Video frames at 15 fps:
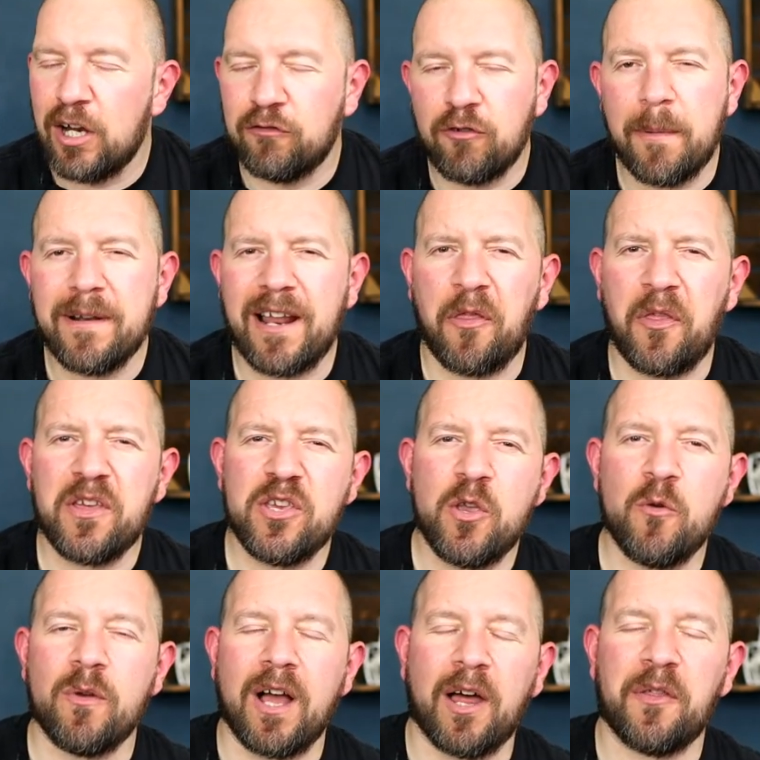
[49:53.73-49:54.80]
Robert, I think
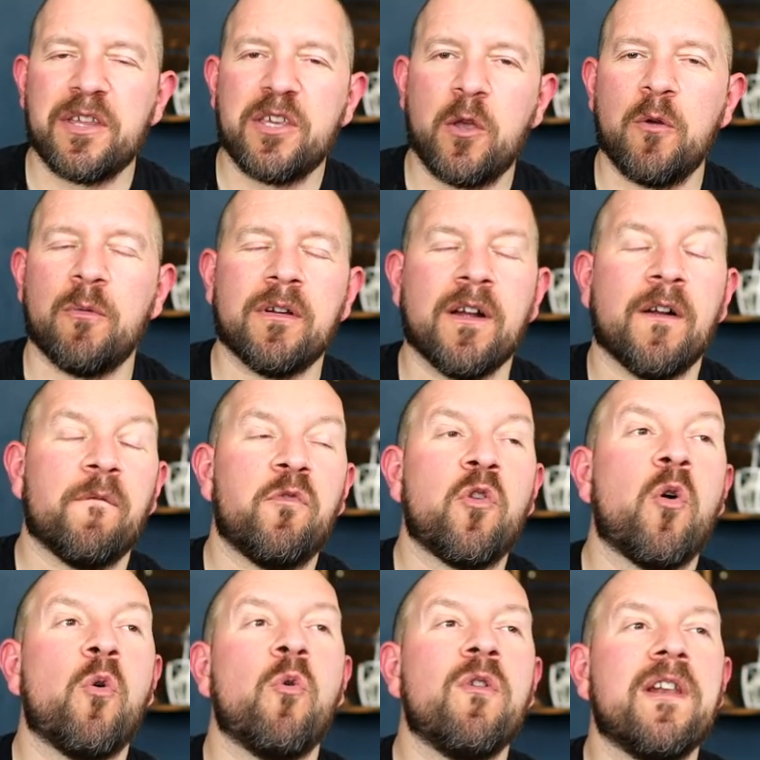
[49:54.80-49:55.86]
you I think you
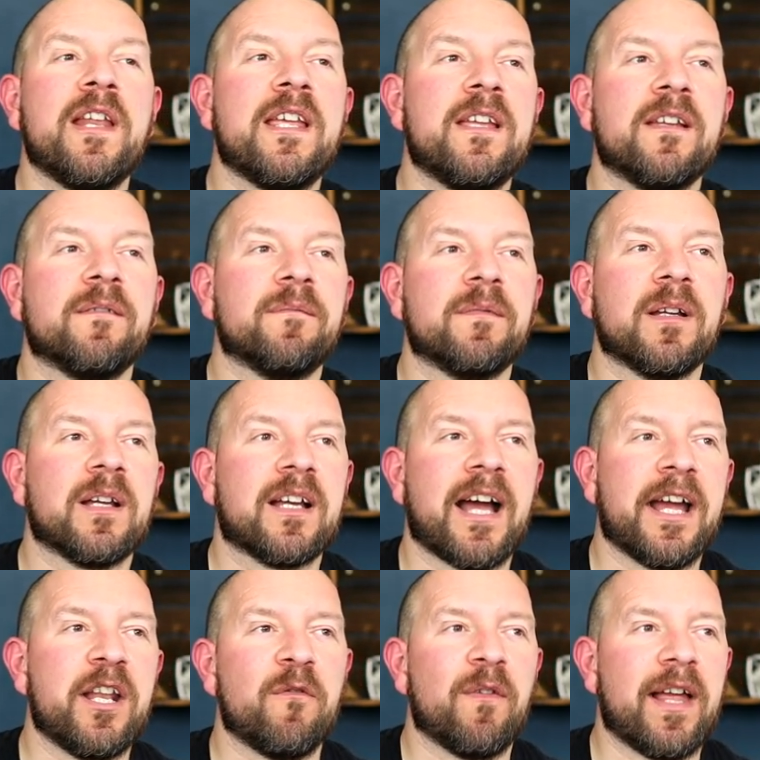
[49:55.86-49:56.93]
not only
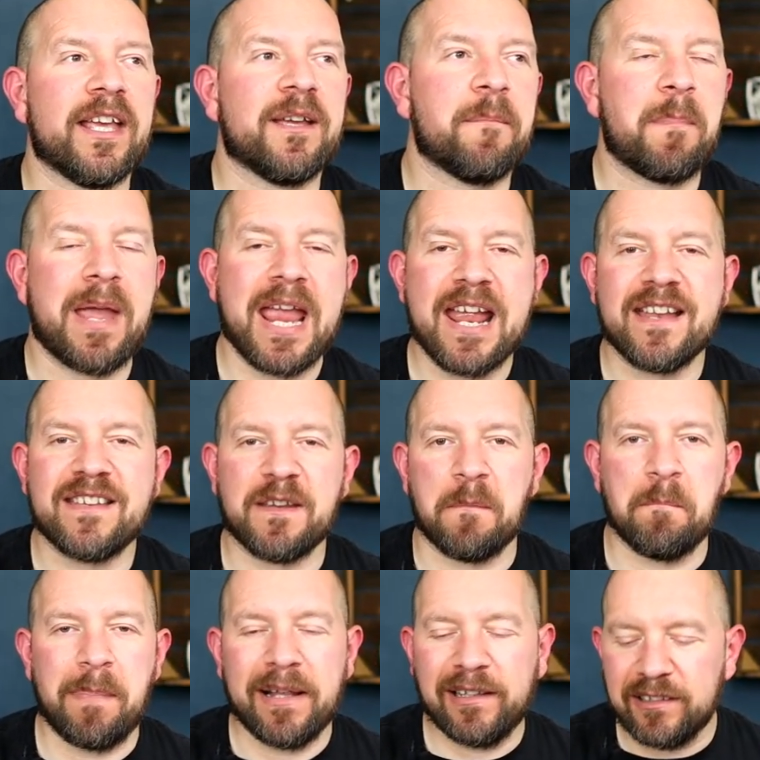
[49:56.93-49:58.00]
kind of like paint
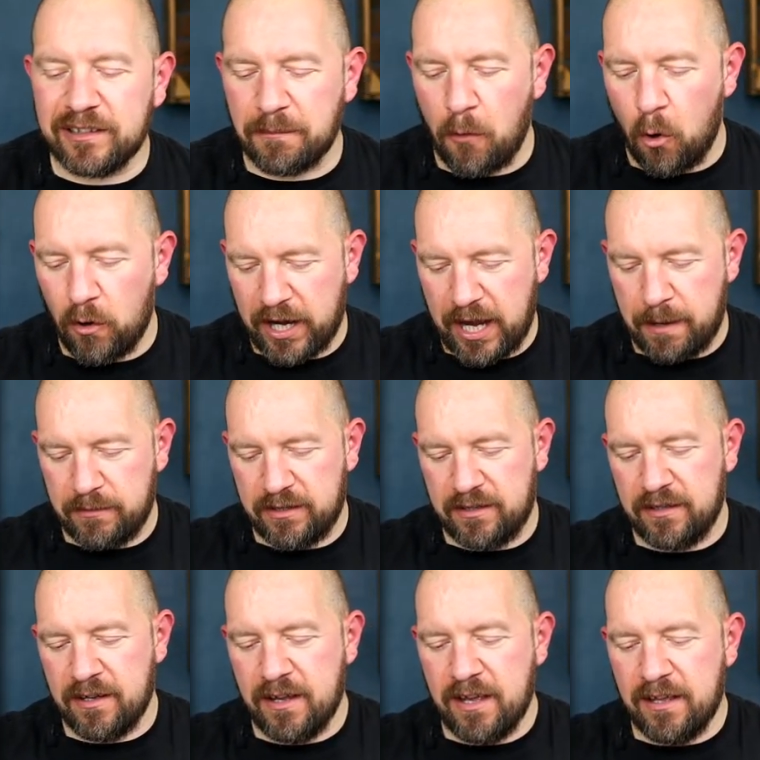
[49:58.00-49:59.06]
and build more
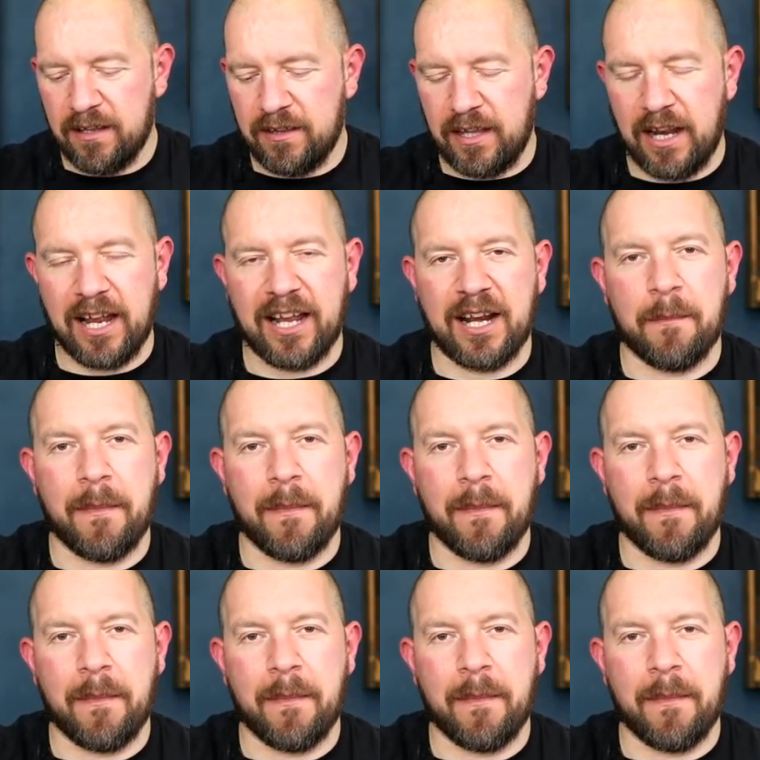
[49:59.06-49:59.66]
games than I can